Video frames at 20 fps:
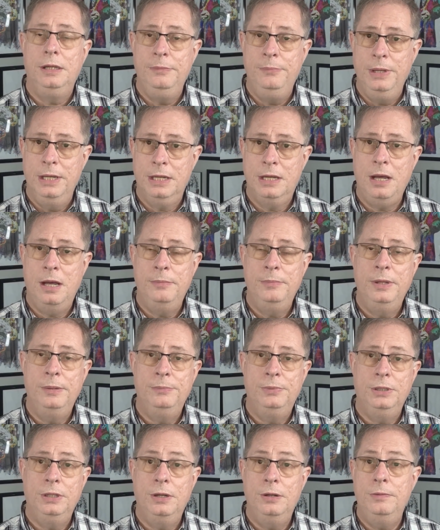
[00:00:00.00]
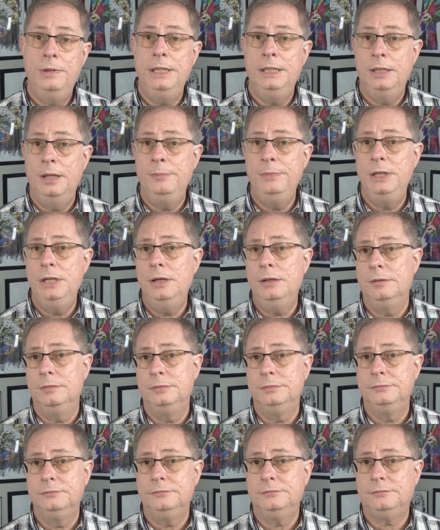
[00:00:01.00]
Leave me a comment below and let me
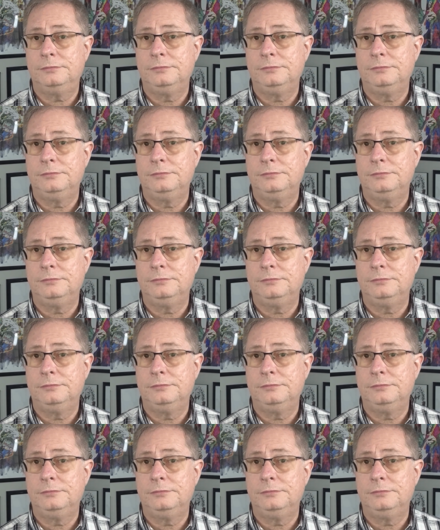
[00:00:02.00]
know.